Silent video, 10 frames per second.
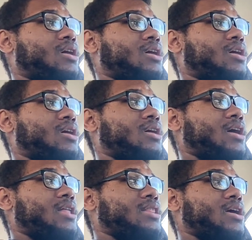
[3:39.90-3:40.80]
uh,
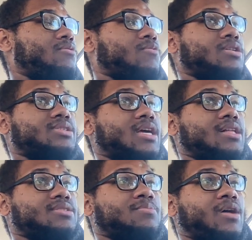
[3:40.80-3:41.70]
and then runs
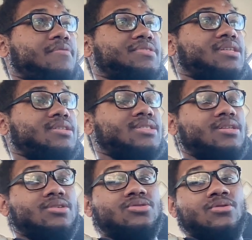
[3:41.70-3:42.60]
again as a private
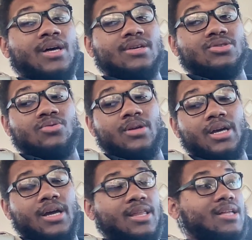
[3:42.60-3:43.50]
citizen in
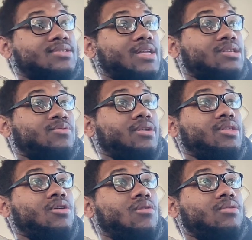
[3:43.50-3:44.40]
2028. That's that's really
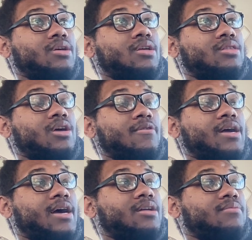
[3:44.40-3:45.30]
the only
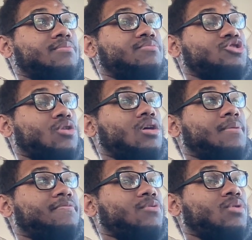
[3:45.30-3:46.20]
theory I can
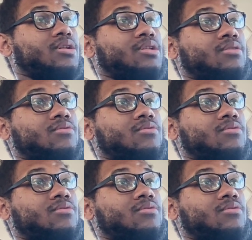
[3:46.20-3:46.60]
draw up for what